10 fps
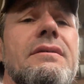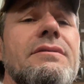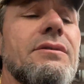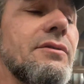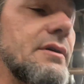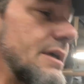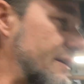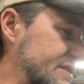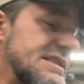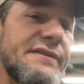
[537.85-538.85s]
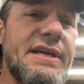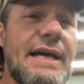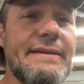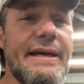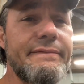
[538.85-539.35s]
So I'll have to see if they
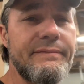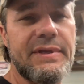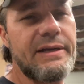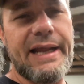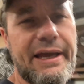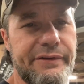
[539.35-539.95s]
got that. They're gonna have